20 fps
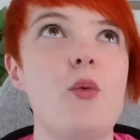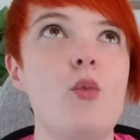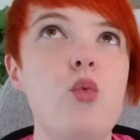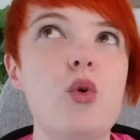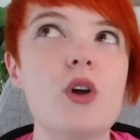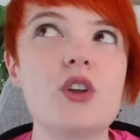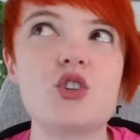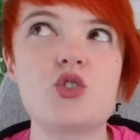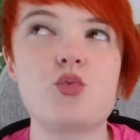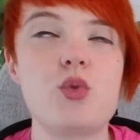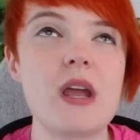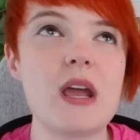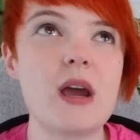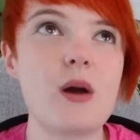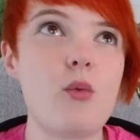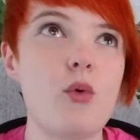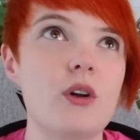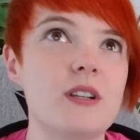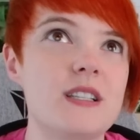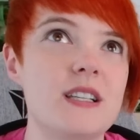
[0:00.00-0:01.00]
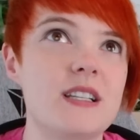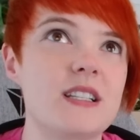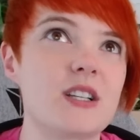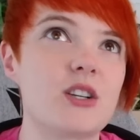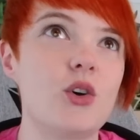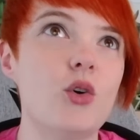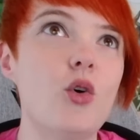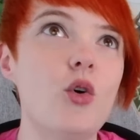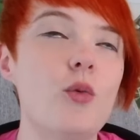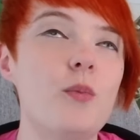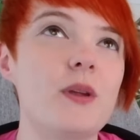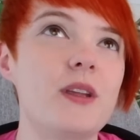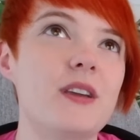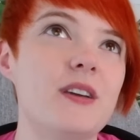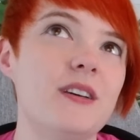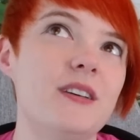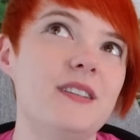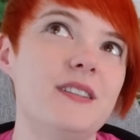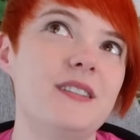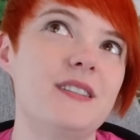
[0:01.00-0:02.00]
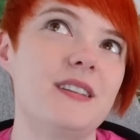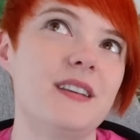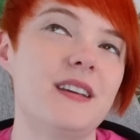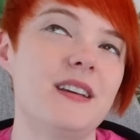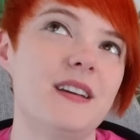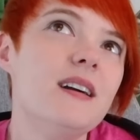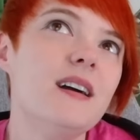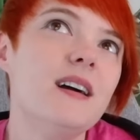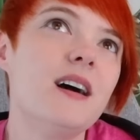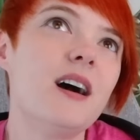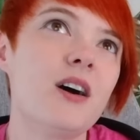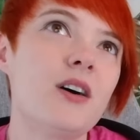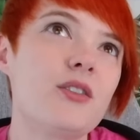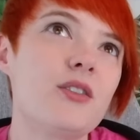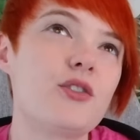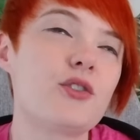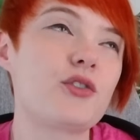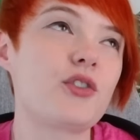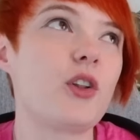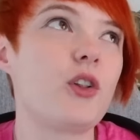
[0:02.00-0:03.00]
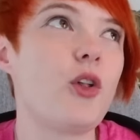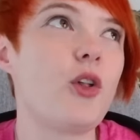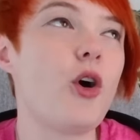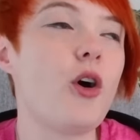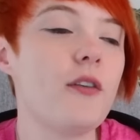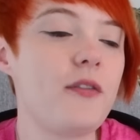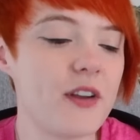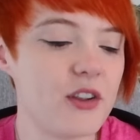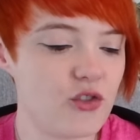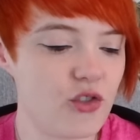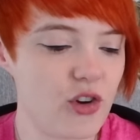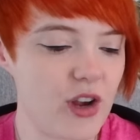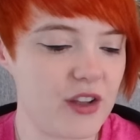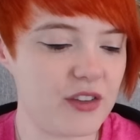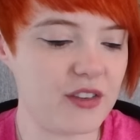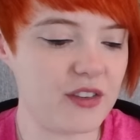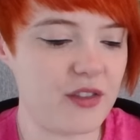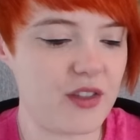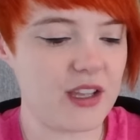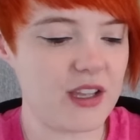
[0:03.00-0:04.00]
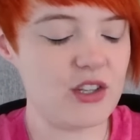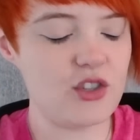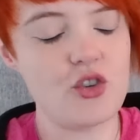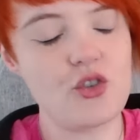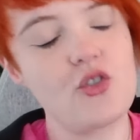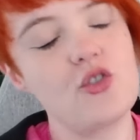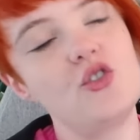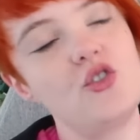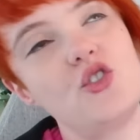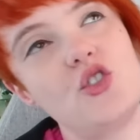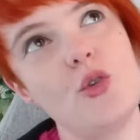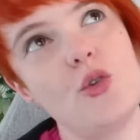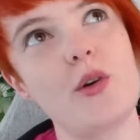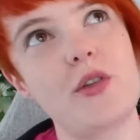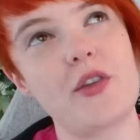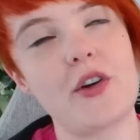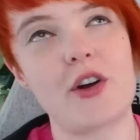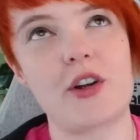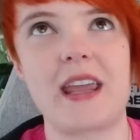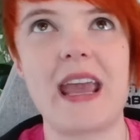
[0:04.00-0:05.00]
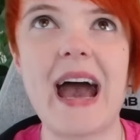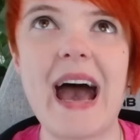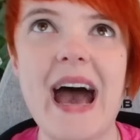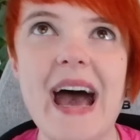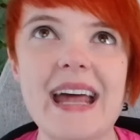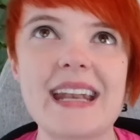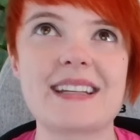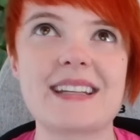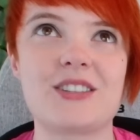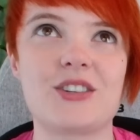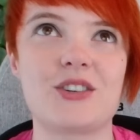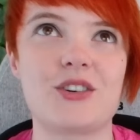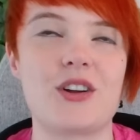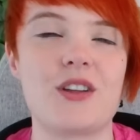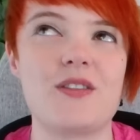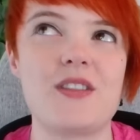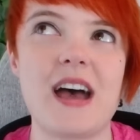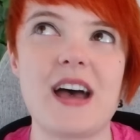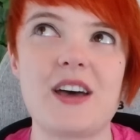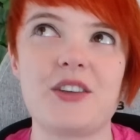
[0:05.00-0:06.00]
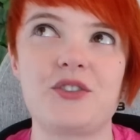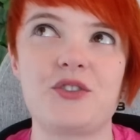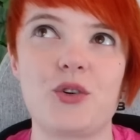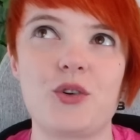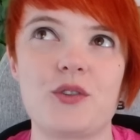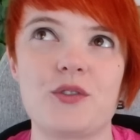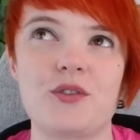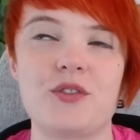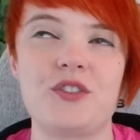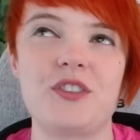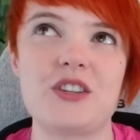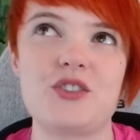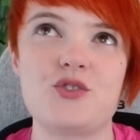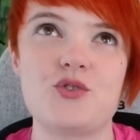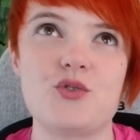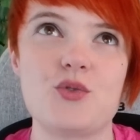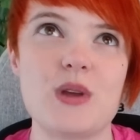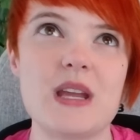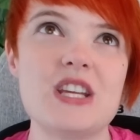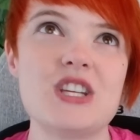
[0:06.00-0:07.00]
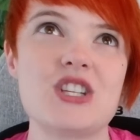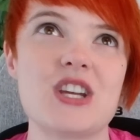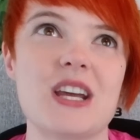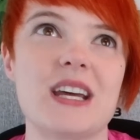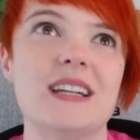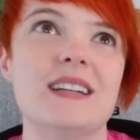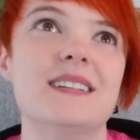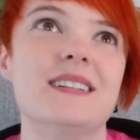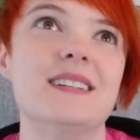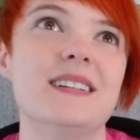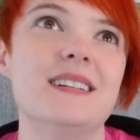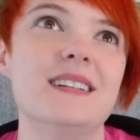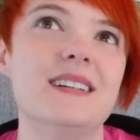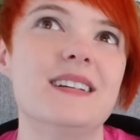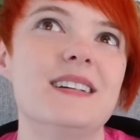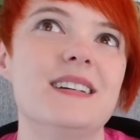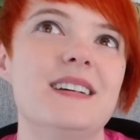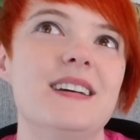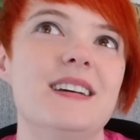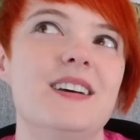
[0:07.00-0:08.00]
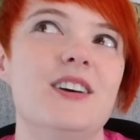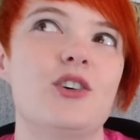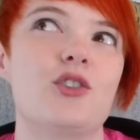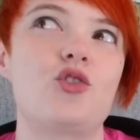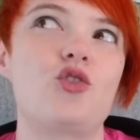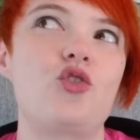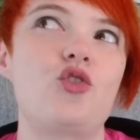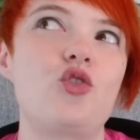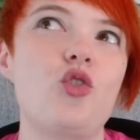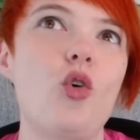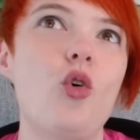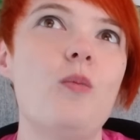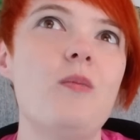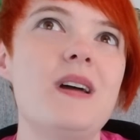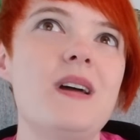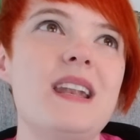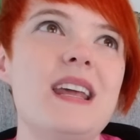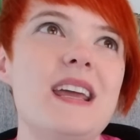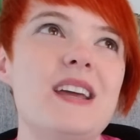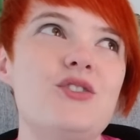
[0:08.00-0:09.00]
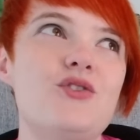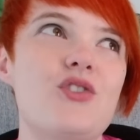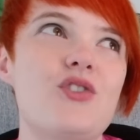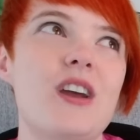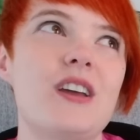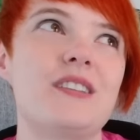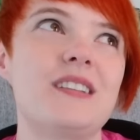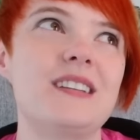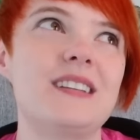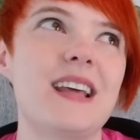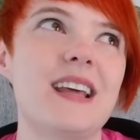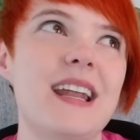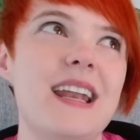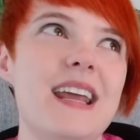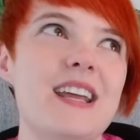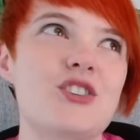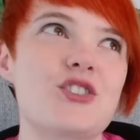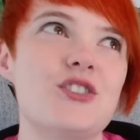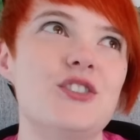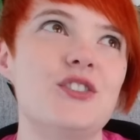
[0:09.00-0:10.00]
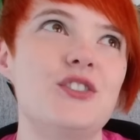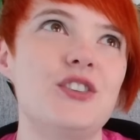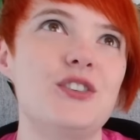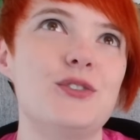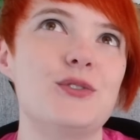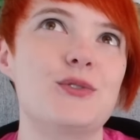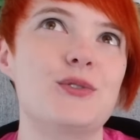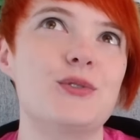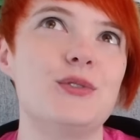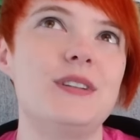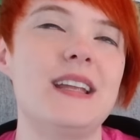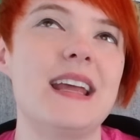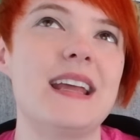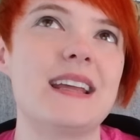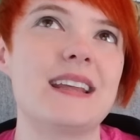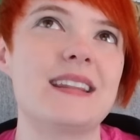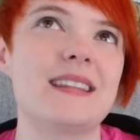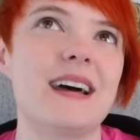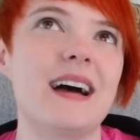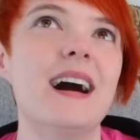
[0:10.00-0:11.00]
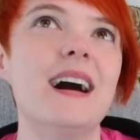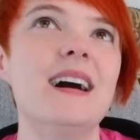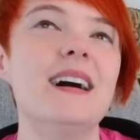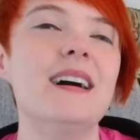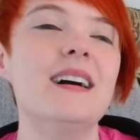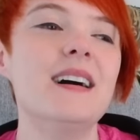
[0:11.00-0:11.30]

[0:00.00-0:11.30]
which way I want it to go, because there's a lot of interesting things you could do with her character in that sort of situation. There's so many interesting directions that you could take that.